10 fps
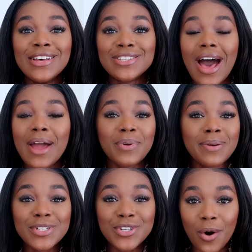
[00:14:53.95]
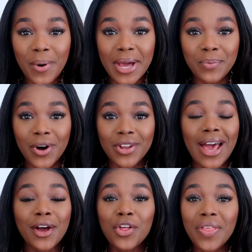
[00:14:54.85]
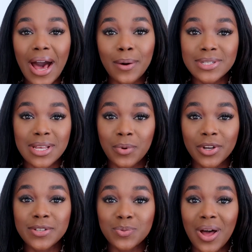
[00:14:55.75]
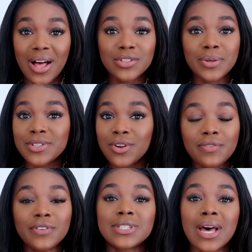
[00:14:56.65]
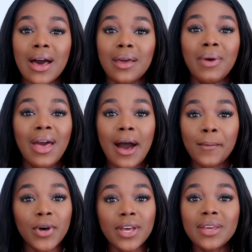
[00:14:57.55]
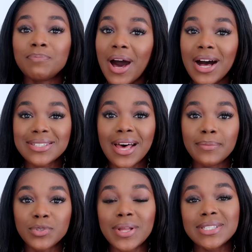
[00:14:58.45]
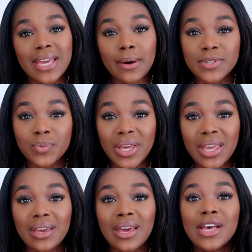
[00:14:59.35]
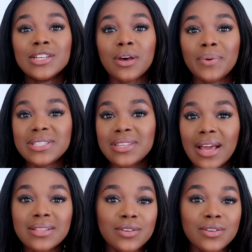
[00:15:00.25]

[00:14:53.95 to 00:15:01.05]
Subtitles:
So I pretty much got what I want. I got the hours I want as well. So it's not full time. I'm working part time 20 hours a week. So it's 9